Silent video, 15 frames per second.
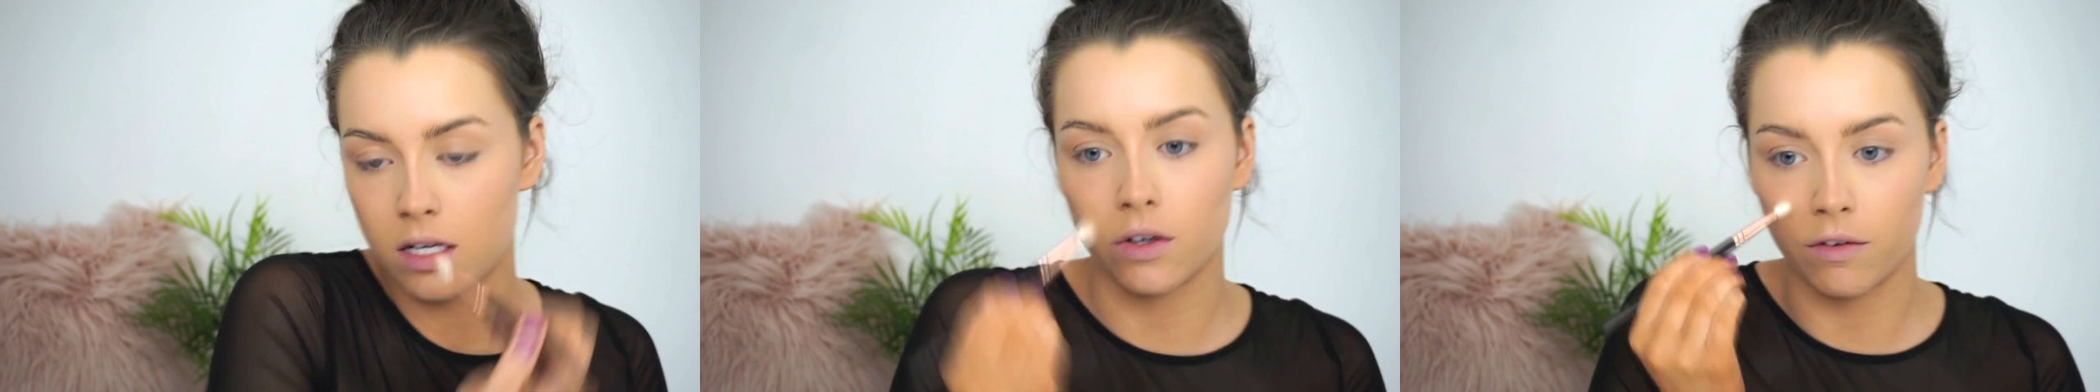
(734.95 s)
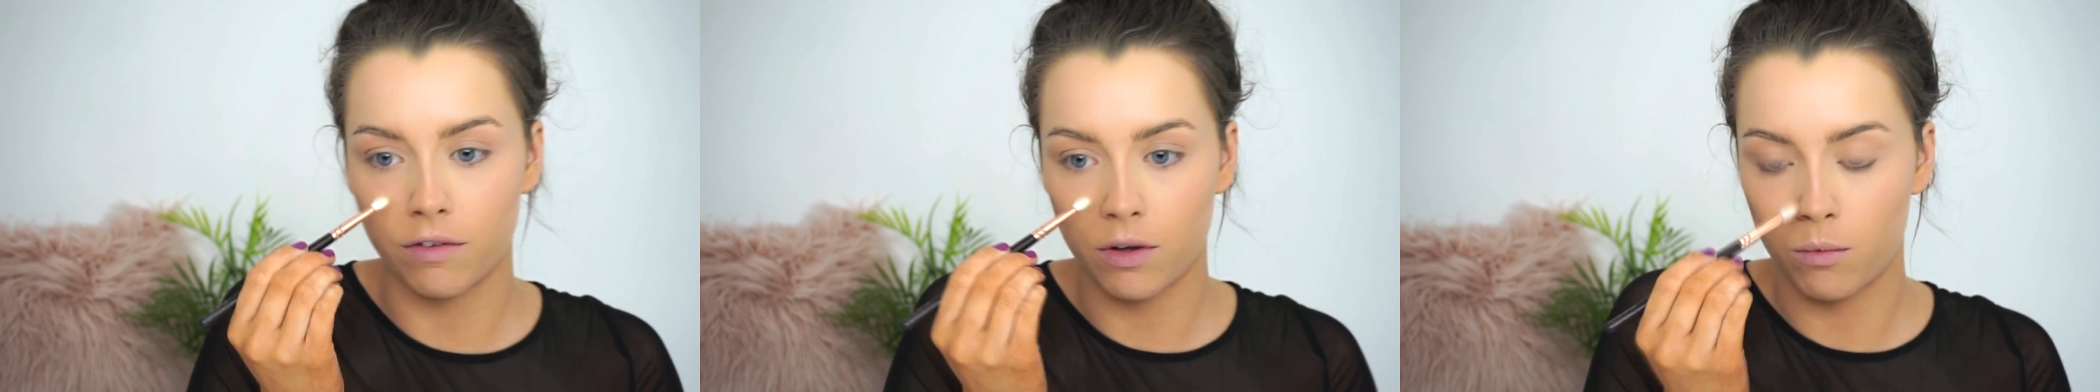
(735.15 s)

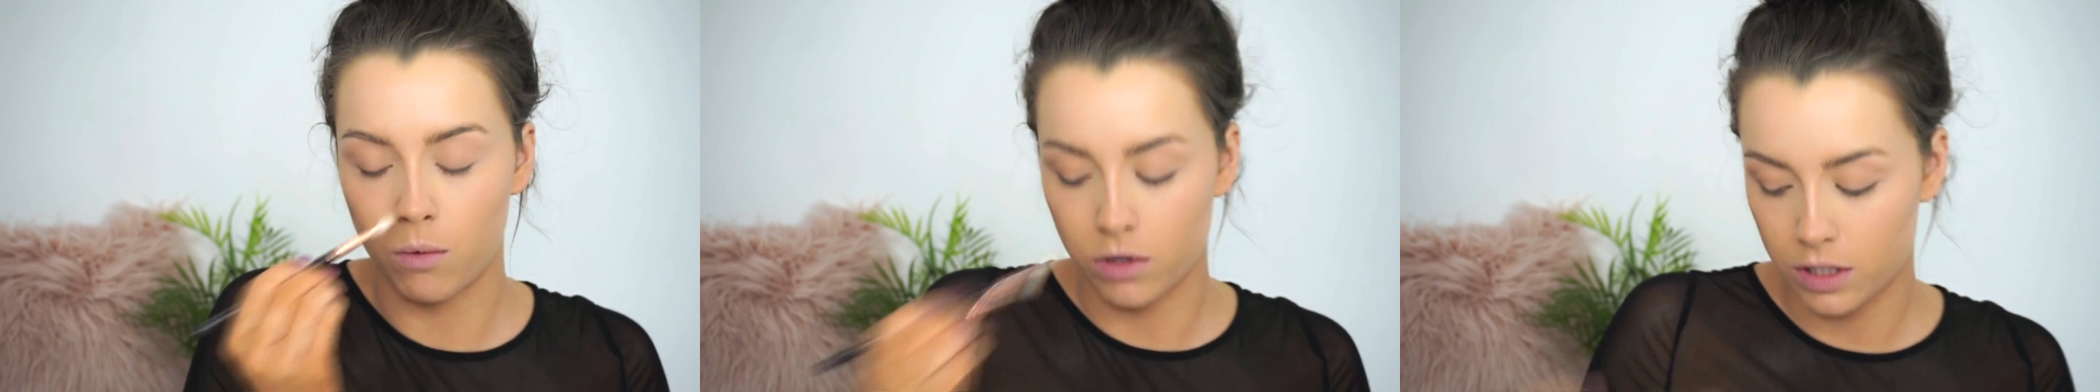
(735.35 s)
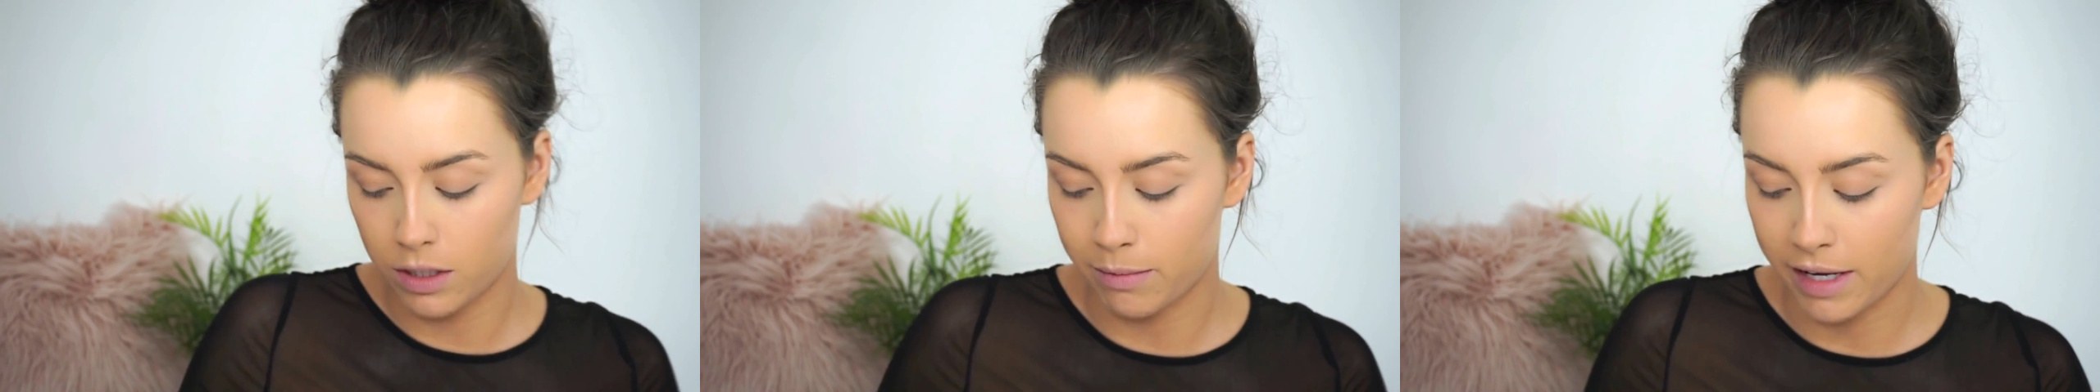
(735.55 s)
So if you
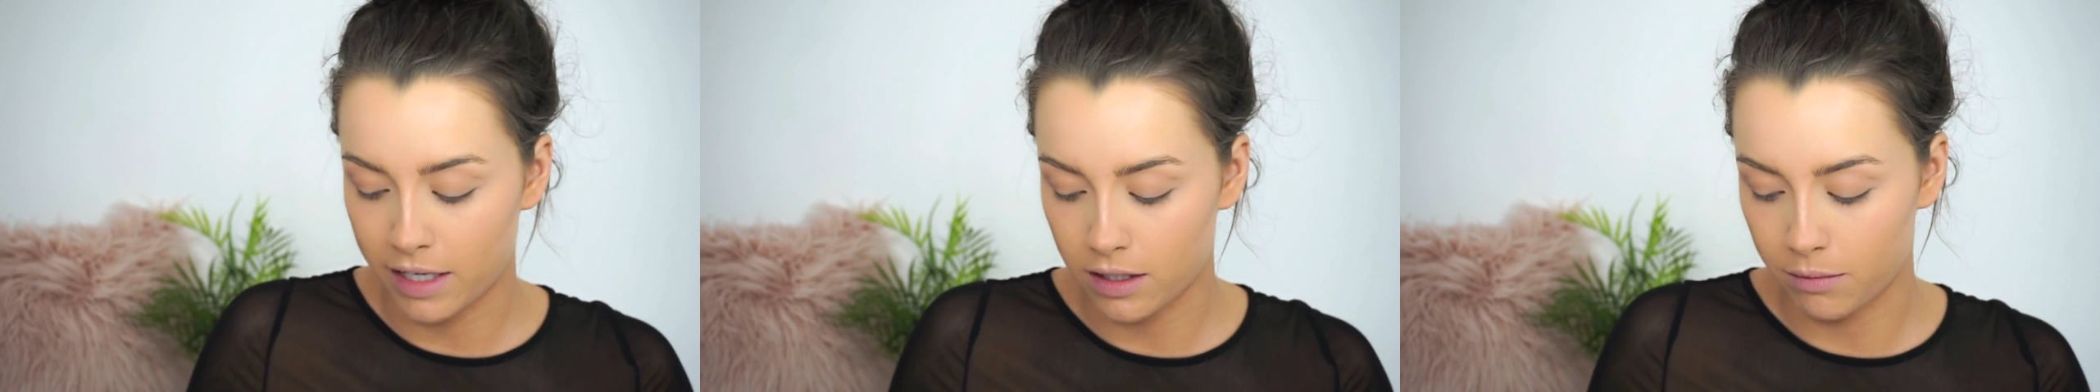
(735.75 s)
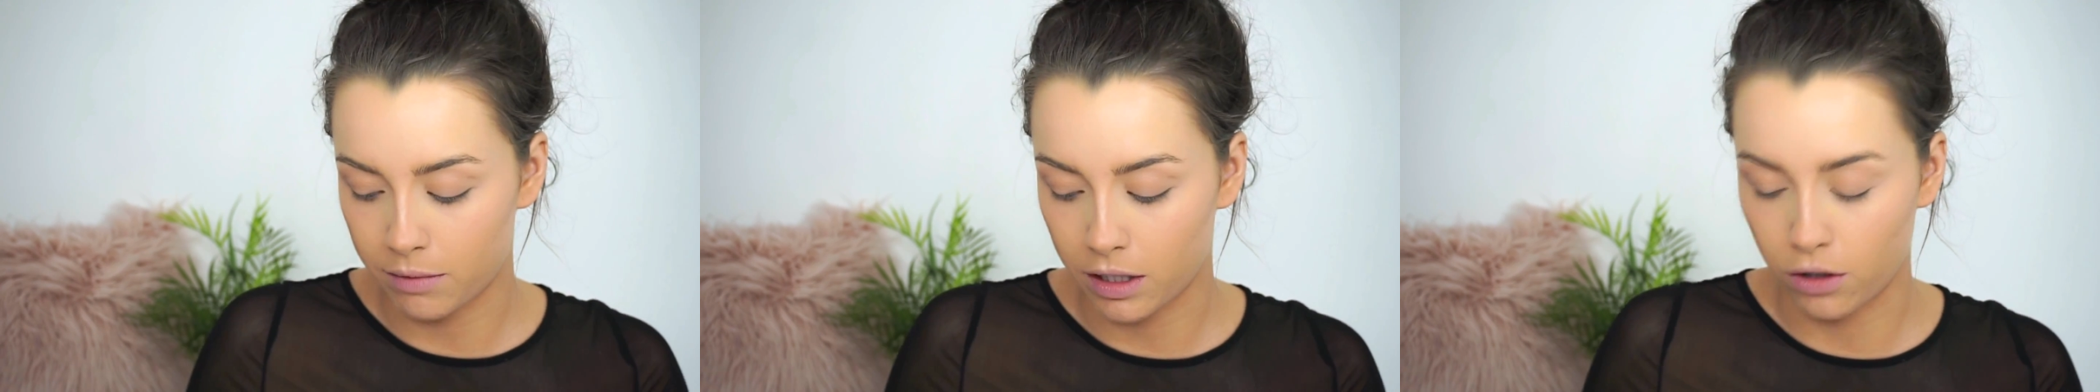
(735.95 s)
want to make
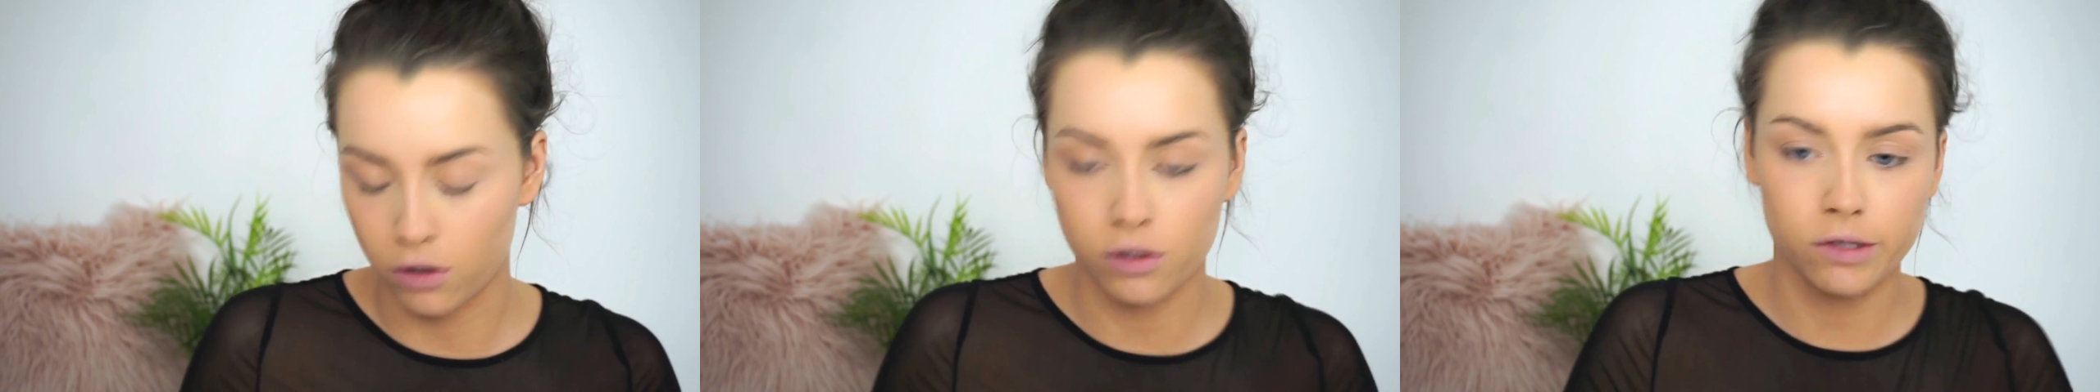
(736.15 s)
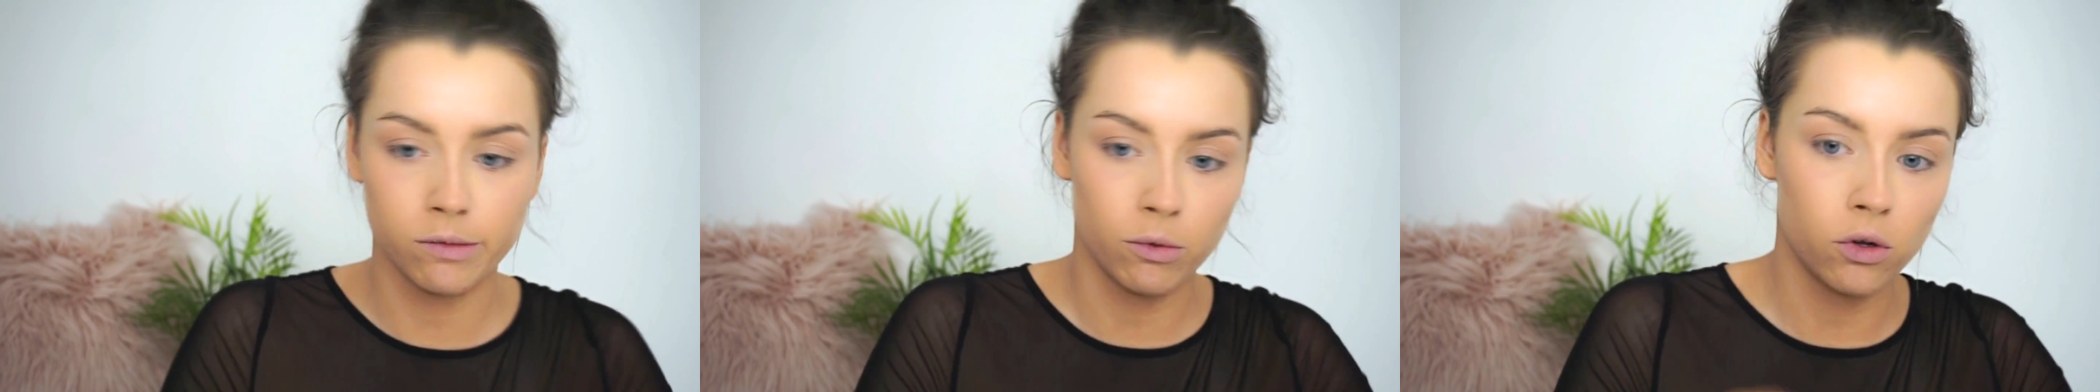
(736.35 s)
something
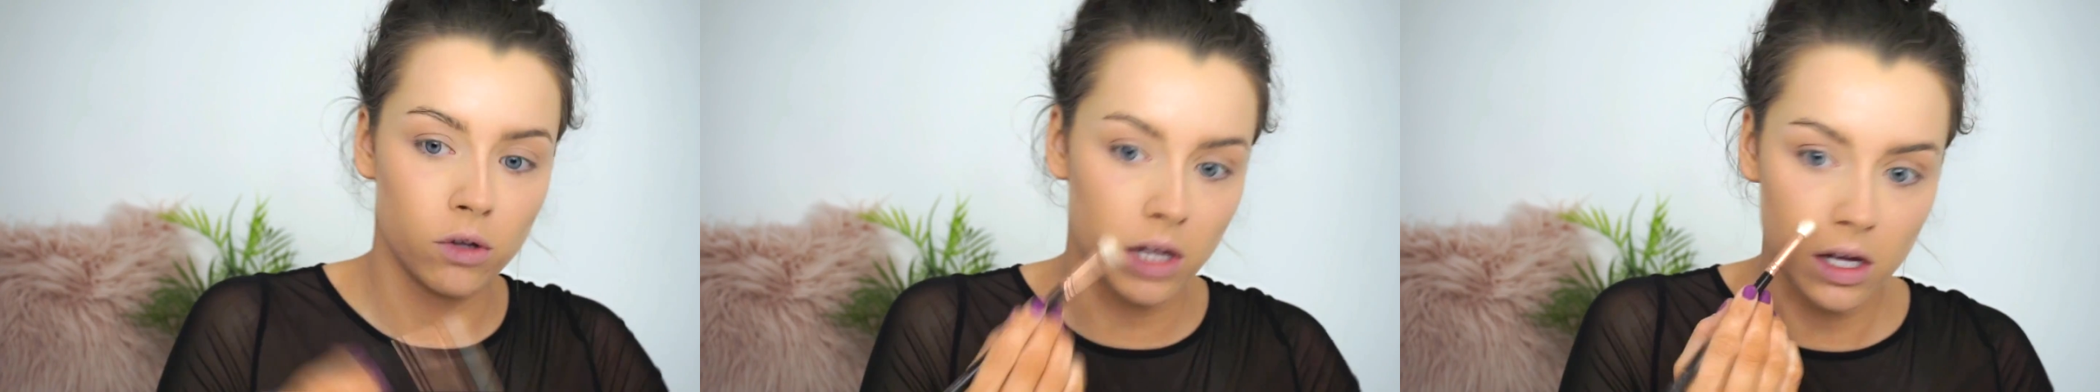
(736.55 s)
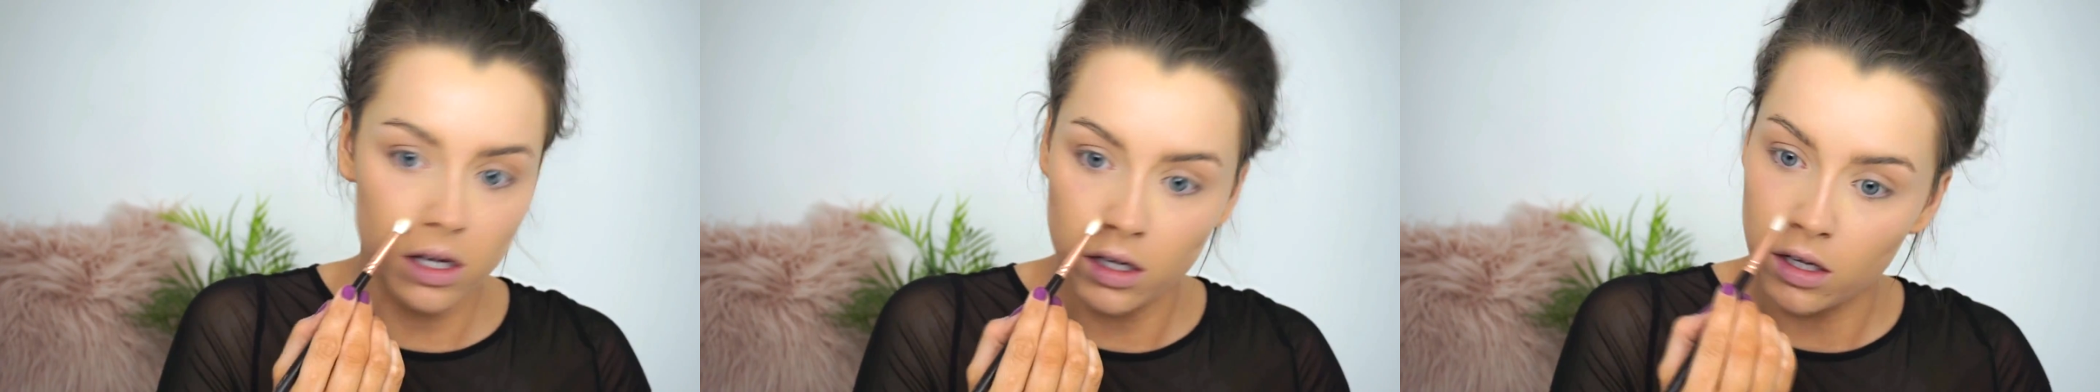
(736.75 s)
look
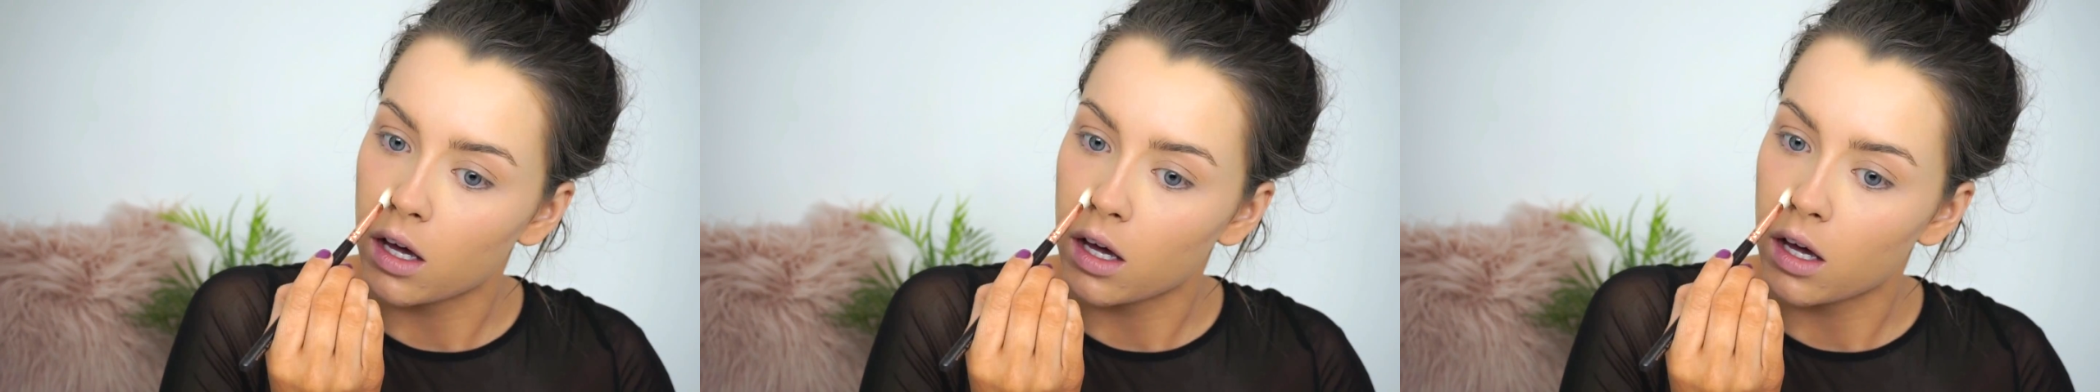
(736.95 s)
smaller,